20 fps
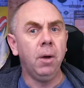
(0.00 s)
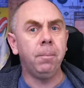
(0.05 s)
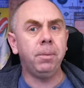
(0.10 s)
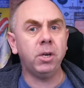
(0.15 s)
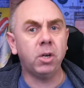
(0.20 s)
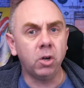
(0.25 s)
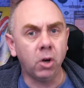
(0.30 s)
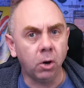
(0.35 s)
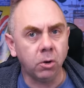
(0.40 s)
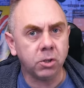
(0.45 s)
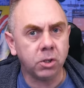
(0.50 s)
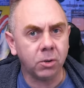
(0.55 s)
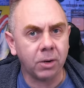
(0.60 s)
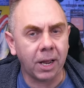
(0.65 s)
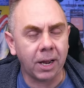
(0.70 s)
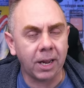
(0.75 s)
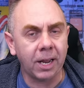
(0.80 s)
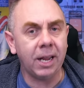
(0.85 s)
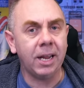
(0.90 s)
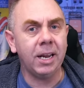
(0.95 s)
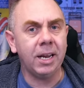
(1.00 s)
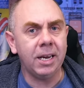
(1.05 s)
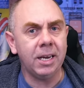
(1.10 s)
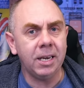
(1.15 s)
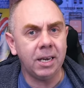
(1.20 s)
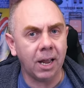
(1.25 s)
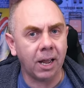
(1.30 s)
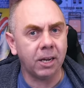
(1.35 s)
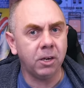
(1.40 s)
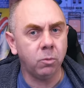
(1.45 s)
but you can also get it
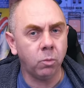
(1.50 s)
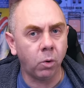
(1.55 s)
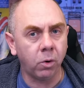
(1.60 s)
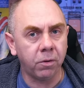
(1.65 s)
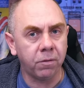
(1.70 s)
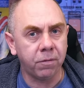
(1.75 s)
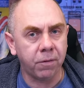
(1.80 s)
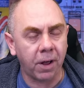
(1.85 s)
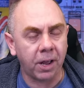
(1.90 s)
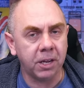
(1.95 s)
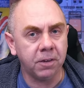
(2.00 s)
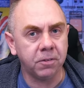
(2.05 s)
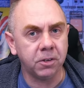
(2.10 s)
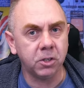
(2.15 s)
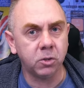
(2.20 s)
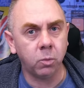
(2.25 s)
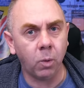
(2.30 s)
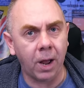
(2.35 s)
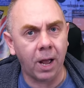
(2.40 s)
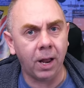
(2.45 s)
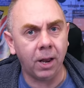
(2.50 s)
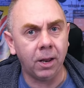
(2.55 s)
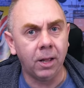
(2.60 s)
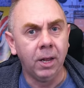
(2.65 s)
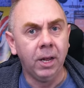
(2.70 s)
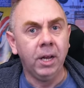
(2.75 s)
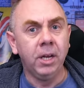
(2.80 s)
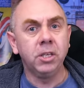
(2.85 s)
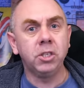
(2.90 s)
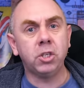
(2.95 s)
in 915 as well.
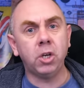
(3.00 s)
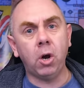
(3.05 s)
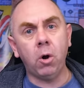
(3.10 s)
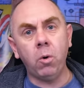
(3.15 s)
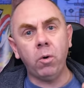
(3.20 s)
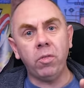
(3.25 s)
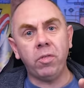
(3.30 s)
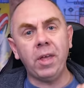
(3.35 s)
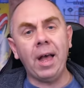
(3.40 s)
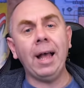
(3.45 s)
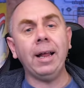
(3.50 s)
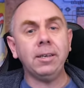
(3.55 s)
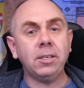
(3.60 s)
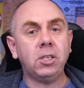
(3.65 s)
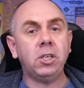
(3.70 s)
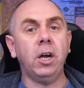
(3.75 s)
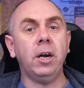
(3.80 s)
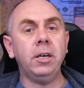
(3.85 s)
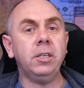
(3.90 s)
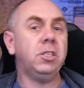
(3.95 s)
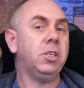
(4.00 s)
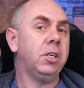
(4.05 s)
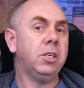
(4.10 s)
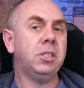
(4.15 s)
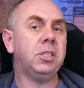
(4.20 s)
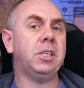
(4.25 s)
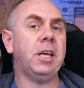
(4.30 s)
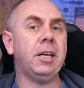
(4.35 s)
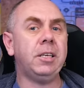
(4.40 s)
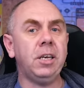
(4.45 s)
So that does
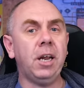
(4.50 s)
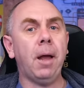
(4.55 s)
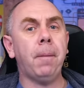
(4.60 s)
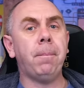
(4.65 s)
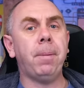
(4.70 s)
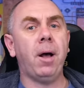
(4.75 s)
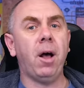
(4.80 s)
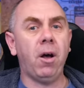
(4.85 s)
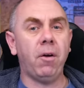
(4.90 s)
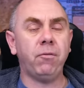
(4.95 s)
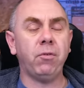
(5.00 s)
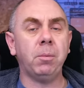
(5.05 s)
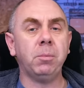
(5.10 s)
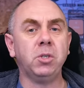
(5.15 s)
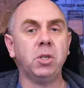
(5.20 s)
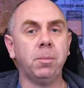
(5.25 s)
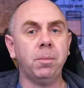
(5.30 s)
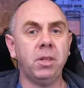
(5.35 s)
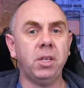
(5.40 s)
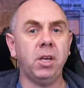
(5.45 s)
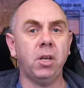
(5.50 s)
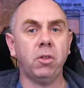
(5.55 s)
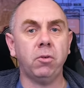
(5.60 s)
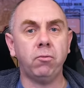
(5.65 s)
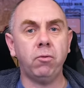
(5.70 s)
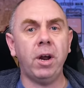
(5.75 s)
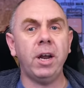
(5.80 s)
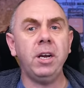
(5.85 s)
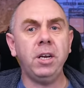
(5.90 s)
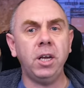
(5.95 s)
set it apart from some of the other
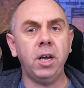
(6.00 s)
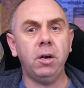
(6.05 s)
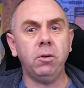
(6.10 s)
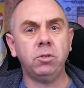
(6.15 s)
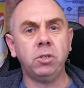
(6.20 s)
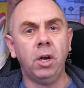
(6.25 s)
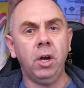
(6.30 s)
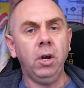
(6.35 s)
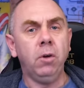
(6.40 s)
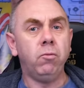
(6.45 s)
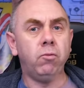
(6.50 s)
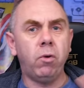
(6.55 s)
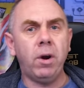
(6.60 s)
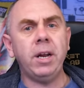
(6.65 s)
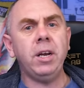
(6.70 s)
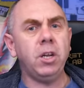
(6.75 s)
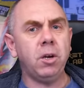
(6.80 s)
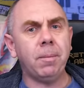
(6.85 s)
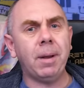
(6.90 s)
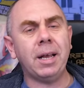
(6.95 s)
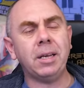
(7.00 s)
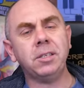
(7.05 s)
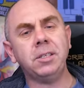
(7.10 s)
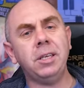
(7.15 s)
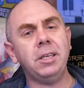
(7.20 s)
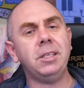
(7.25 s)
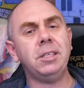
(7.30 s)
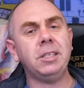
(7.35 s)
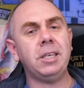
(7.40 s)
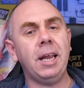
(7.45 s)
radios. Radio
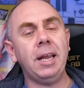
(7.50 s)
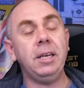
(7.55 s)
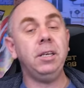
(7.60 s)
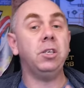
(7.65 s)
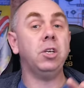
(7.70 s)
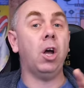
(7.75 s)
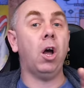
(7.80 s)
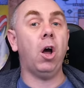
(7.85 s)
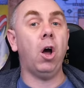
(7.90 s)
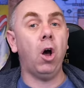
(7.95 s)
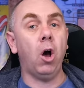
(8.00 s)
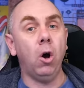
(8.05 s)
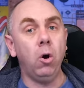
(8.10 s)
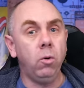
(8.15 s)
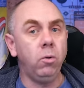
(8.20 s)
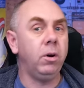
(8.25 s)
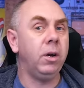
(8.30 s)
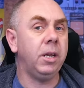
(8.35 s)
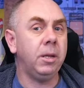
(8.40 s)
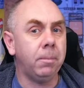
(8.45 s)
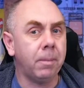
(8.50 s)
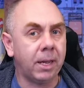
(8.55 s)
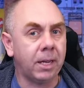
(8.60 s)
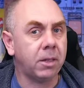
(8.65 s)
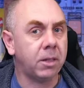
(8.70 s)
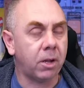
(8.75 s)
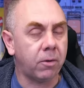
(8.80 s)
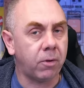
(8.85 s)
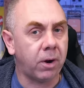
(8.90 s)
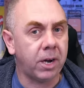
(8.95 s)
Master tend to only make
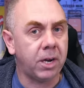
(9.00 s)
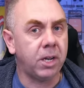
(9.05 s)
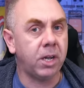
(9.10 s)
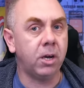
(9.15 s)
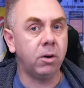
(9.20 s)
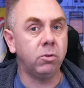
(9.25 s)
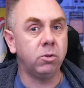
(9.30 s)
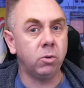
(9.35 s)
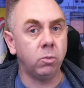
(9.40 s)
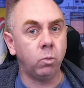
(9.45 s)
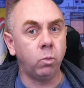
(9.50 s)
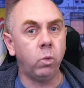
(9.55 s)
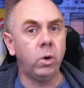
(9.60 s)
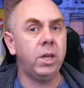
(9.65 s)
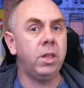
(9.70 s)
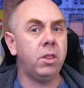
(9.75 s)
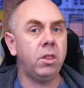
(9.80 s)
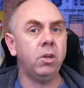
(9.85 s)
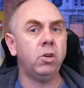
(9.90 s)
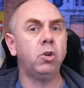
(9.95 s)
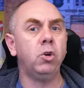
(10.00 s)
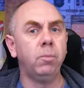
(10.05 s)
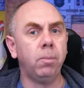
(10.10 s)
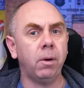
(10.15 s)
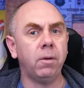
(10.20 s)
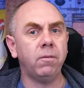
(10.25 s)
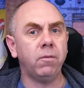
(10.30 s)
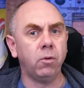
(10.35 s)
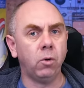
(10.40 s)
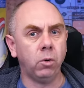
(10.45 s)
their radios with the
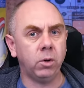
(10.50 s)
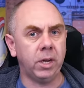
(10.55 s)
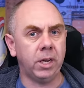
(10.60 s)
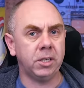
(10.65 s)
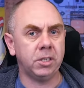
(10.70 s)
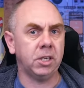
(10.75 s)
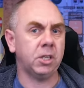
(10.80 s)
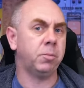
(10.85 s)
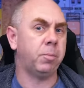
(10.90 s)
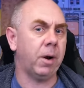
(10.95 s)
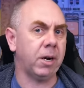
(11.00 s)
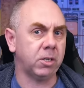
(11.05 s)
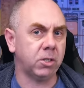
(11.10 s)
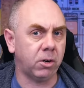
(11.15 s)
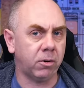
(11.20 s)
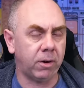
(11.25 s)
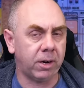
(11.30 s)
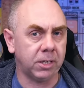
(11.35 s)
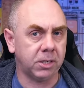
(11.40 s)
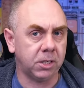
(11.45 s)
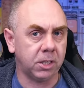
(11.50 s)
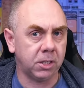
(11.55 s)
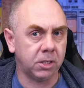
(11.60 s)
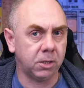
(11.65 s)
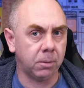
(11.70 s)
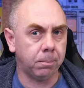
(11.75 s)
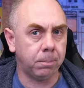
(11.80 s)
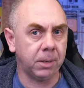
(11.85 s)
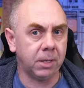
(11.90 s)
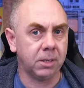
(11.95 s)
2.4 gigs ExpressLRS
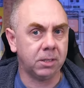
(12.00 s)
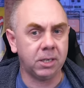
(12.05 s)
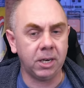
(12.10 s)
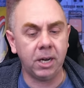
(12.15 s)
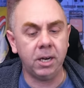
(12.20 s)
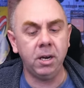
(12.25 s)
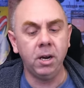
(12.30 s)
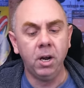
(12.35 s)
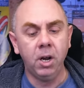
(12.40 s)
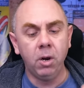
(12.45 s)
system built in,